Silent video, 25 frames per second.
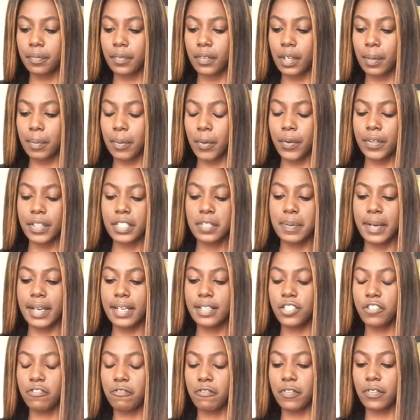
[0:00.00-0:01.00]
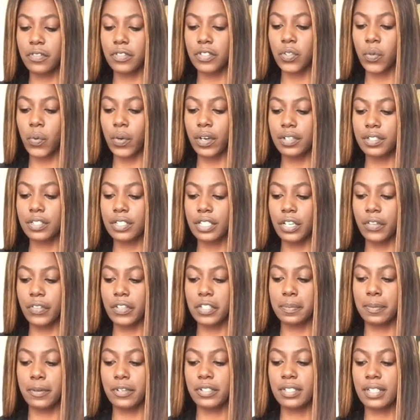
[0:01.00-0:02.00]
But with this Page of Swords here, this
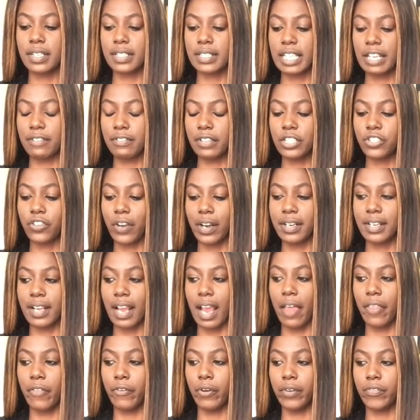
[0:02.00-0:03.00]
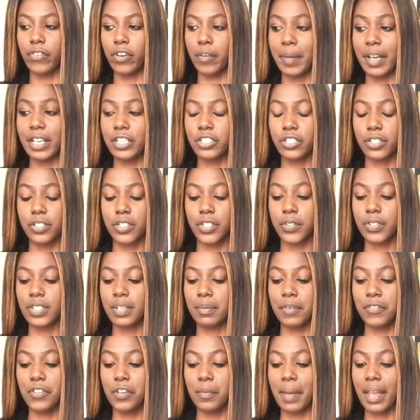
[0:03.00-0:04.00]
person is definitely trying to gather information. So some
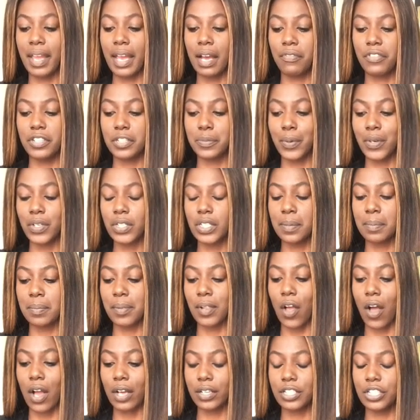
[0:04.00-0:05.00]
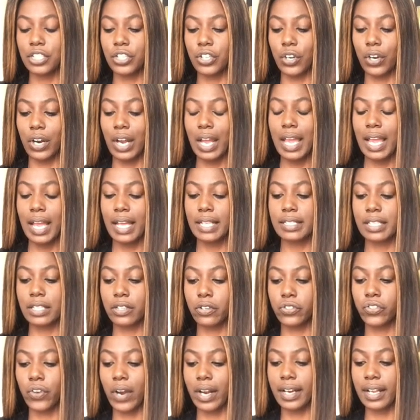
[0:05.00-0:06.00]
of you may have this person blocked here. So they're
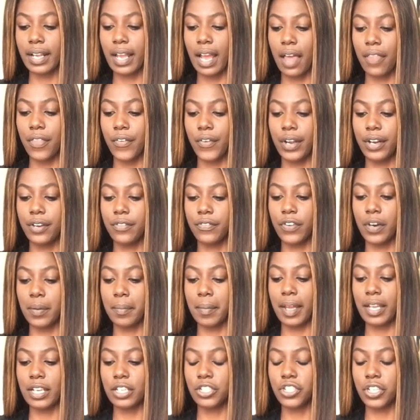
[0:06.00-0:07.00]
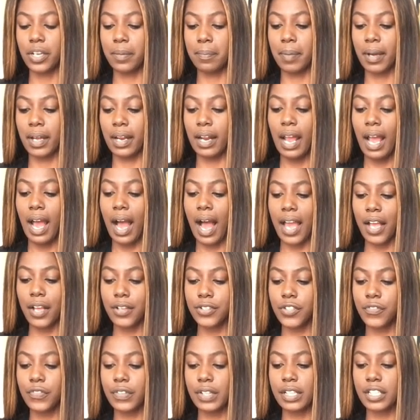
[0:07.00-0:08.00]
trying to gather information. But I
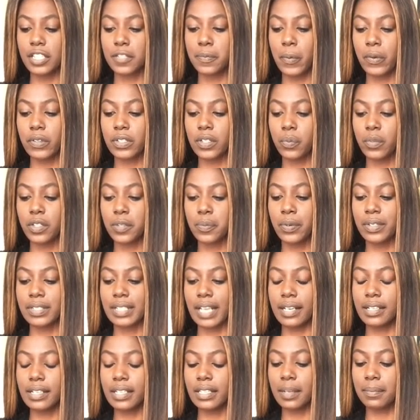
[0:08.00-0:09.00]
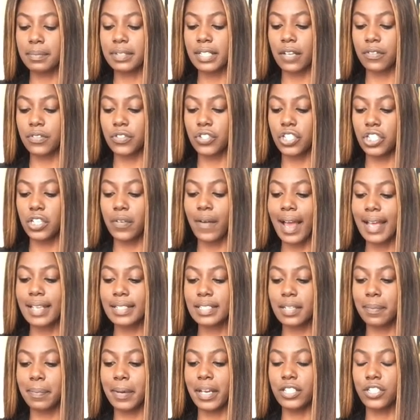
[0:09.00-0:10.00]
also feel like this person was presenting themselves to you as
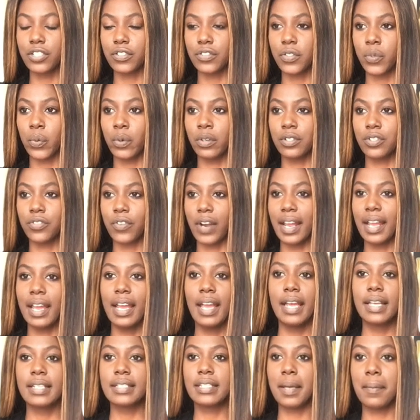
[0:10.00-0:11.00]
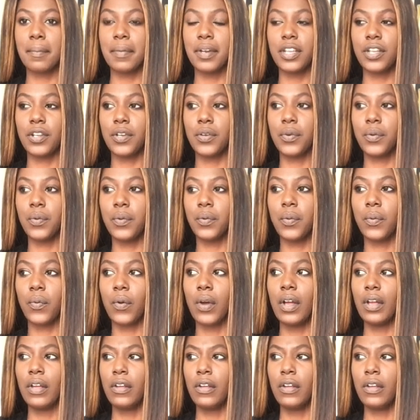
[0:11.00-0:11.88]
the Page of Swords, right? Somebody who,